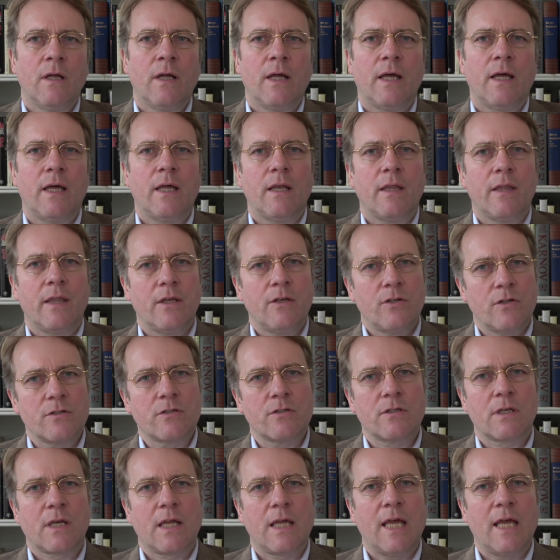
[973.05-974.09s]
And they
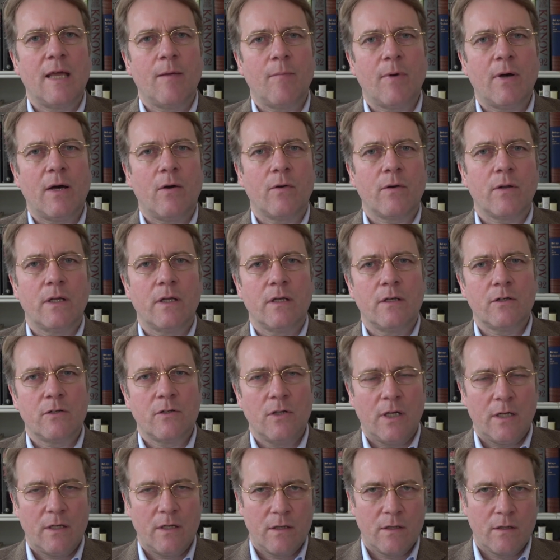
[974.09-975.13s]
just came out
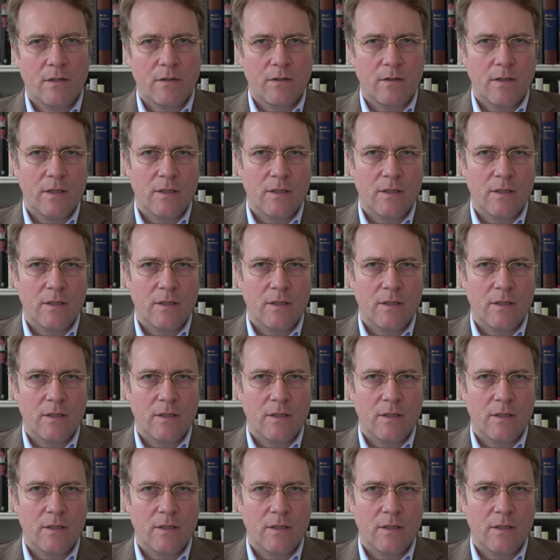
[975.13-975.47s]
and